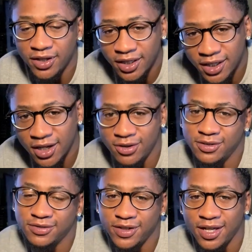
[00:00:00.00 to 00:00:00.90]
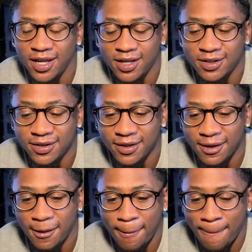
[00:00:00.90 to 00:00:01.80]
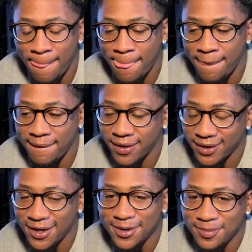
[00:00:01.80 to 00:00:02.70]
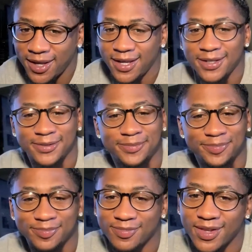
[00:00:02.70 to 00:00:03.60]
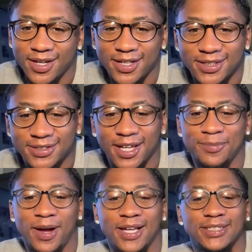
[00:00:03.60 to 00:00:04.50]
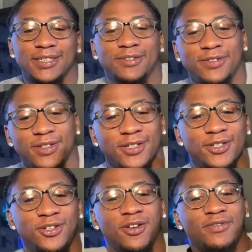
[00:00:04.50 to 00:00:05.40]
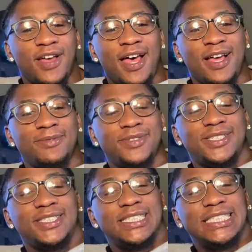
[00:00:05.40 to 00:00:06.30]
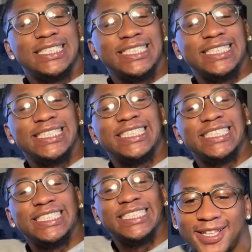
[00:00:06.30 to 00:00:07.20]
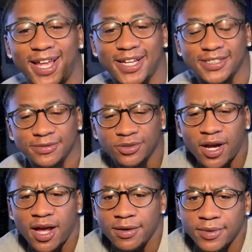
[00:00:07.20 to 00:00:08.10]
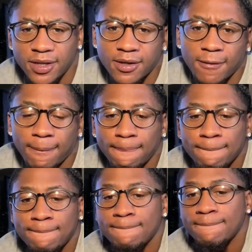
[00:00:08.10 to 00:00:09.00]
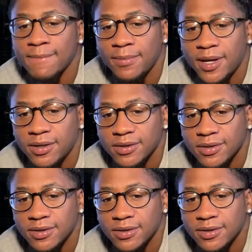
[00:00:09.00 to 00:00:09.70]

videos for y'all. And yeah, man, stay positive. You know the vibes. Like and subscribe, man. I'm out.